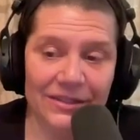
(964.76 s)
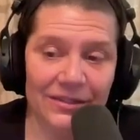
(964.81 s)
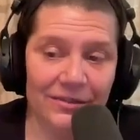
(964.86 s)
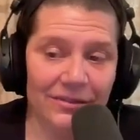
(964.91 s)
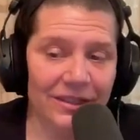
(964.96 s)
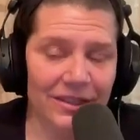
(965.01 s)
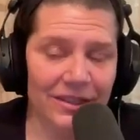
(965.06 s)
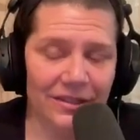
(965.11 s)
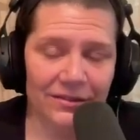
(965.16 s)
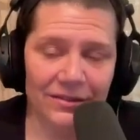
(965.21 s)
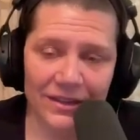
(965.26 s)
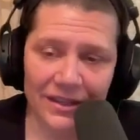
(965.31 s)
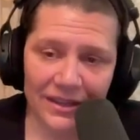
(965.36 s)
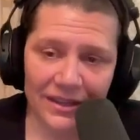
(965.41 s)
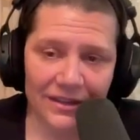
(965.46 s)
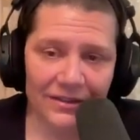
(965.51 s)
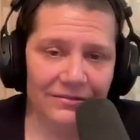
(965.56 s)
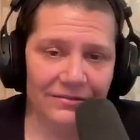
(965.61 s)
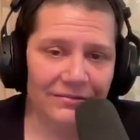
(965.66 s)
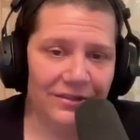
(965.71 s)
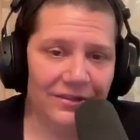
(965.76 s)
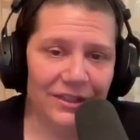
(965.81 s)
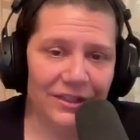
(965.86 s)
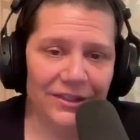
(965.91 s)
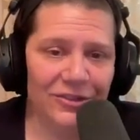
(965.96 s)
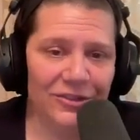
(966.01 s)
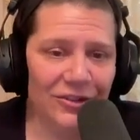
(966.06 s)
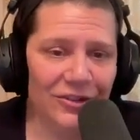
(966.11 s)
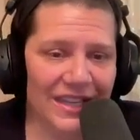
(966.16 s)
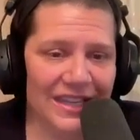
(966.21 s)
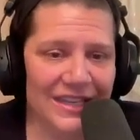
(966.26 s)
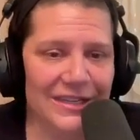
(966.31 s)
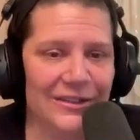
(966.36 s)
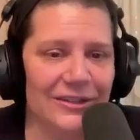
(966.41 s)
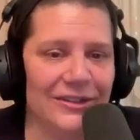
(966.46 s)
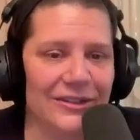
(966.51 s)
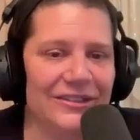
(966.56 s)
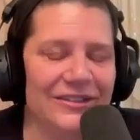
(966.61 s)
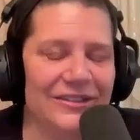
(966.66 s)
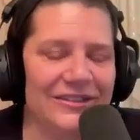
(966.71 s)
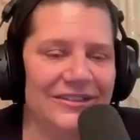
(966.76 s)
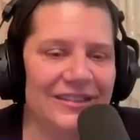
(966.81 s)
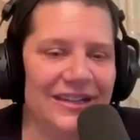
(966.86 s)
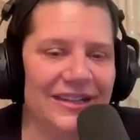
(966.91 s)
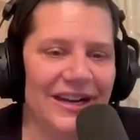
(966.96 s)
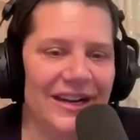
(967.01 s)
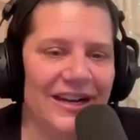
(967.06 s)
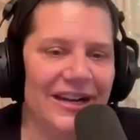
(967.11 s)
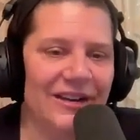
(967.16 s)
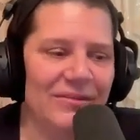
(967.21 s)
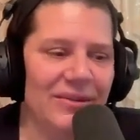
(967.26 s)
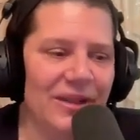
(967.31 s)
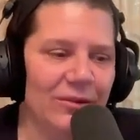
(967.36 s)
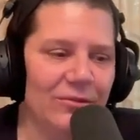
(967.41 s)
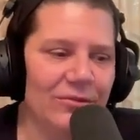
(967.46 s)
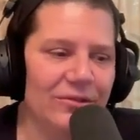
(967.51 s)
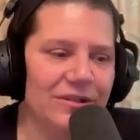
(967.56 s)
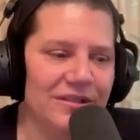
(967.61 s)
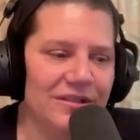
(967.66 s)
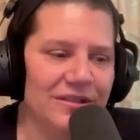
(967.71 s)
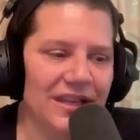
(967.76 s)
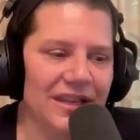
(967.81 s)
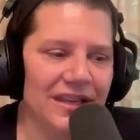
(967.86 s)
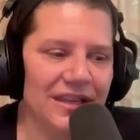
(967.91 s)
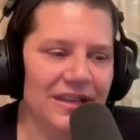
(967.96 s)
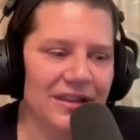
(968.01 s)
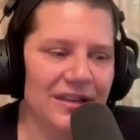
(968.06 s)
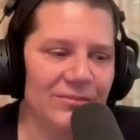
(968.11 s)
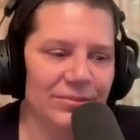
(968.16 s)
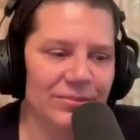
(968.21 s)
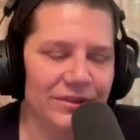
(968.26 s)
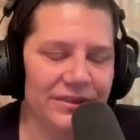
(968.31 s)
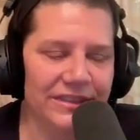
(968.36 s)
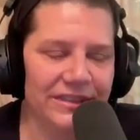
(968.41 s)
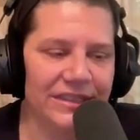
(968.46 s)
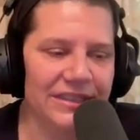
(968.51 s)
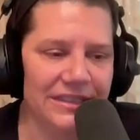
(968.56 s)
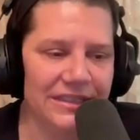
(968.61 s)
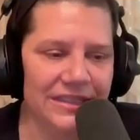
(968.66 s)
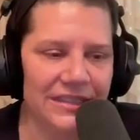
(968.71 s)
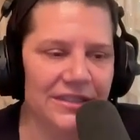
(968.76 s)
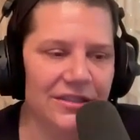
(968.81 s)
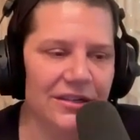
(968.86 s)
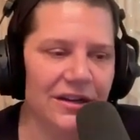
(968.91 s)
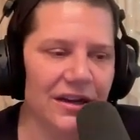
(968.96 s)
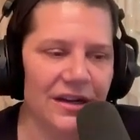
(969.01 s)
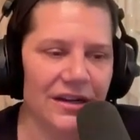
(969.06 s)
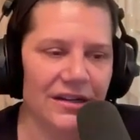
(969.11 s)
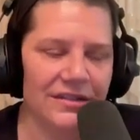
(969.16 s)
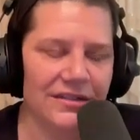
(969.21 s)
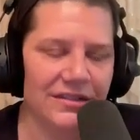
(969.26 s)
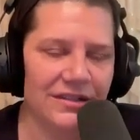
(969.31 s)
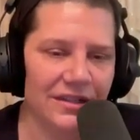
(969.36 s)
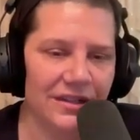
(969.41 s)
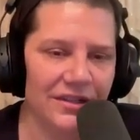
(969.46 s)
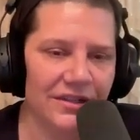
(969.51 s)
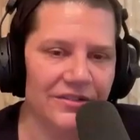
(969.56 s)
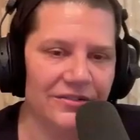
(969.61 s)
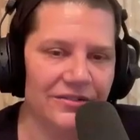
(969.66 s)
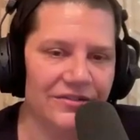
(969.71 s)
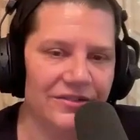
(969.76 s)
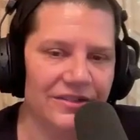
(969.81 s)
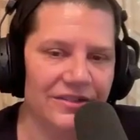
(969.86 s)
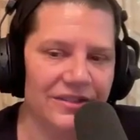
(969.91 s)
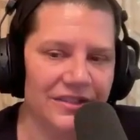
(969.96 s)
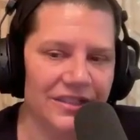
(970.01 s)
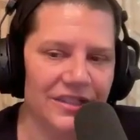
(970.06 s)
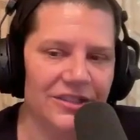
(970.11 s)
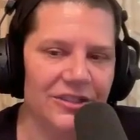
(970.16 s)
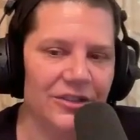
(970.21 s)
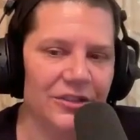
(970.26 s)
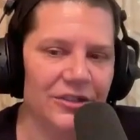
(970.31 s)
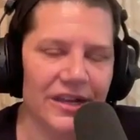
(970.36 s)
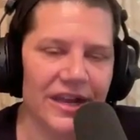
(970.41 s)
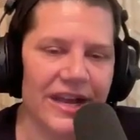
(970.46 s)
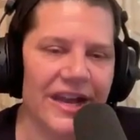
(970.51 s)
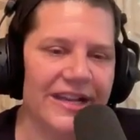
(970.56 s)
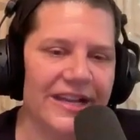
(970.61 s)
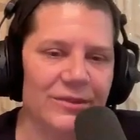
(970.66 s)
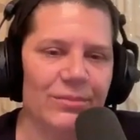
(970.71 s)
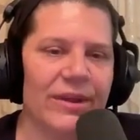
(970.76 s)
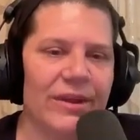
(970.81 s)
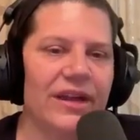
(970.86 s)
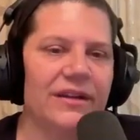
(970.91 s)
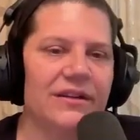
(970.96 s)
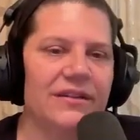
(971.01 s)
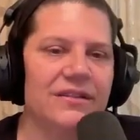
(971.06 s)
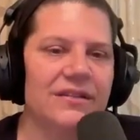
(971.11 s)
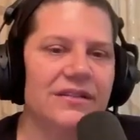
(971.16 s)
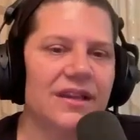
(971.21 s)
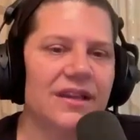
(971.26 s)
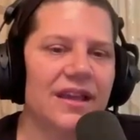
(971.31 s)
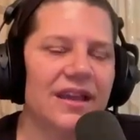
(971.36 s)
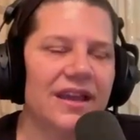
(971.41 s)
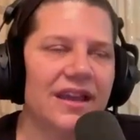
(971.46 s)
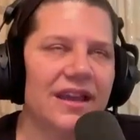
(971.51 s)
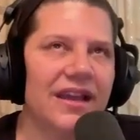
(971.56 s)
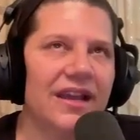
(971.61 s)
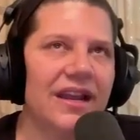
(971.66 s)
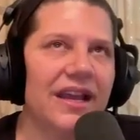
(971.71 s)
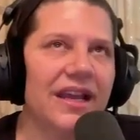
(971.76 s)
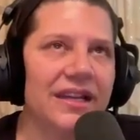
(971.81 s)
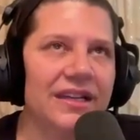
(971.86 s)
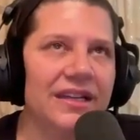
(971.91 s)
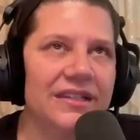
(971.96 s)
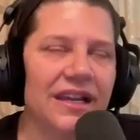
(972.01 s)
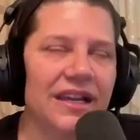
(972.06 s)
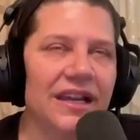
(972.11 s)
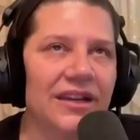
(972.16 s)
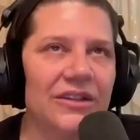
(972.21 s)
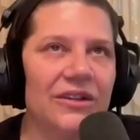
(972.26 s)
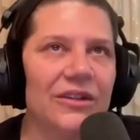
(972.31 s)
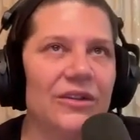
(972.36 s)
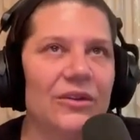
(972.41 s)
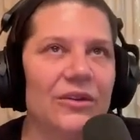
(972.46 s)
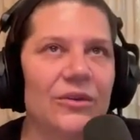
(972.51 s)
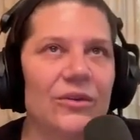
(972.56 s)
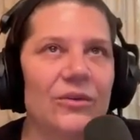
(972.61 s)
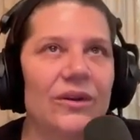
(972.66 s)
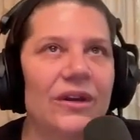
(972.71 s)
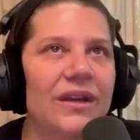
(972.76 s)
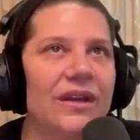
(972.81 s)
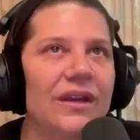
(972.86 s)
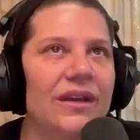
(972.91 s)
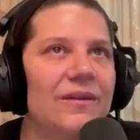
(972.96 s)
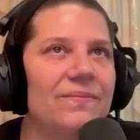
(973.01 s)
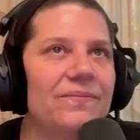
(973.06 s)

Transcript: because they were like, you can't read on your Kindle. It was a complete detox of digital aspects. And I got to tell you,